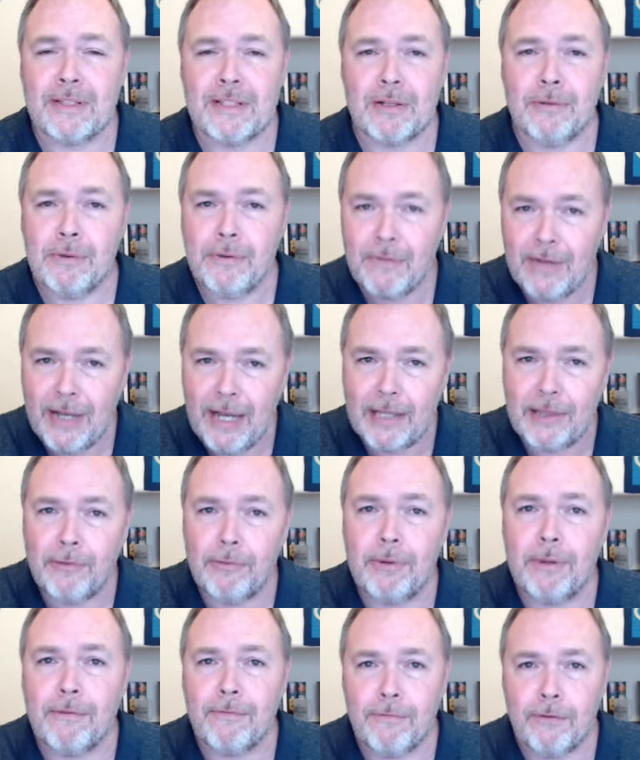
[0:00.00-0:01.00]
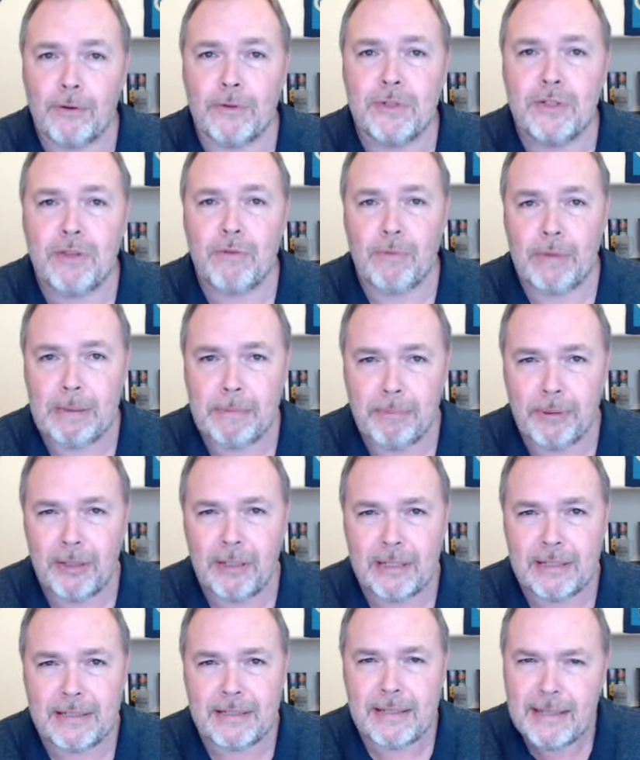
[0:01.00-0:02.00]
So we've got through the first three
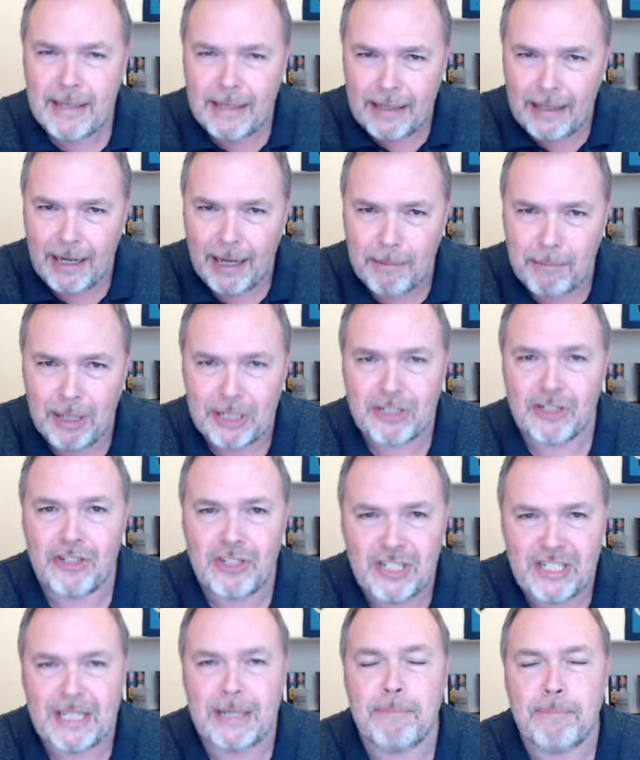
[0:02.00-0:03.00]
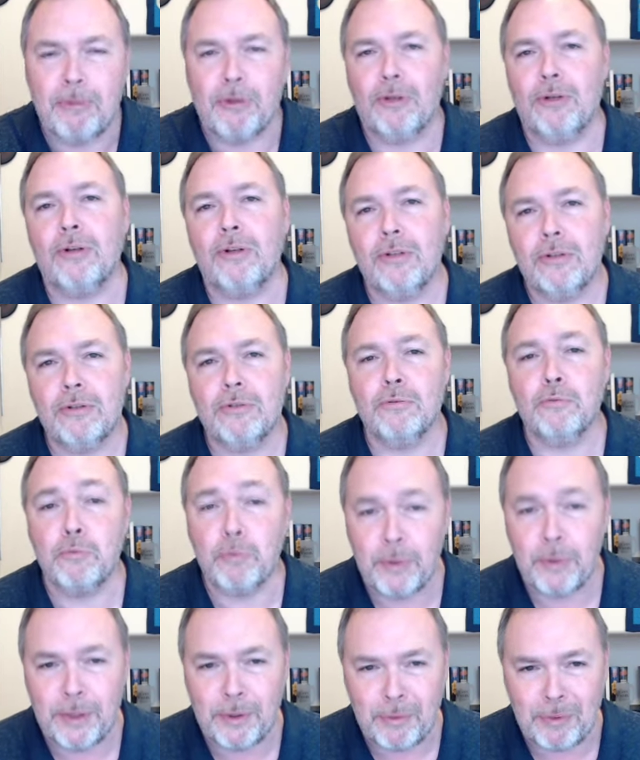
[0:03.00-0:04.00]
books in a much deeper
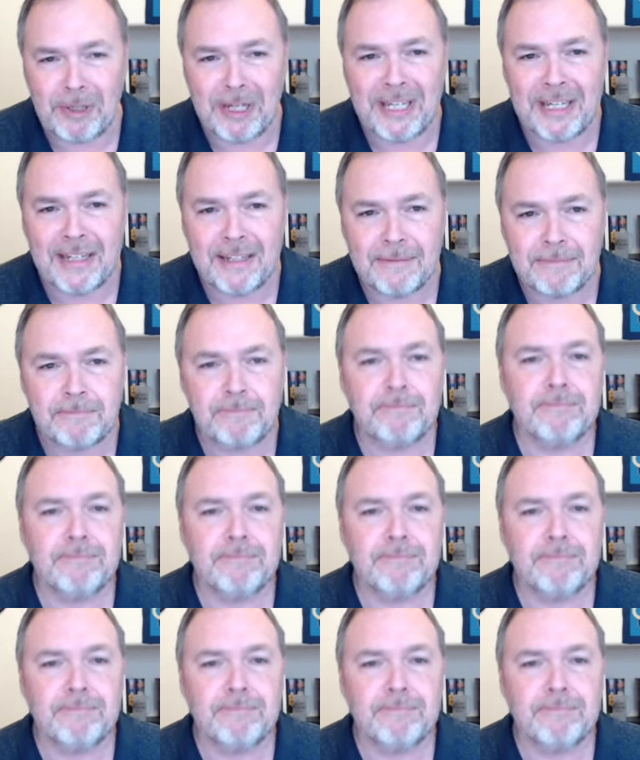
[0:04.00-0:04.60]
reread.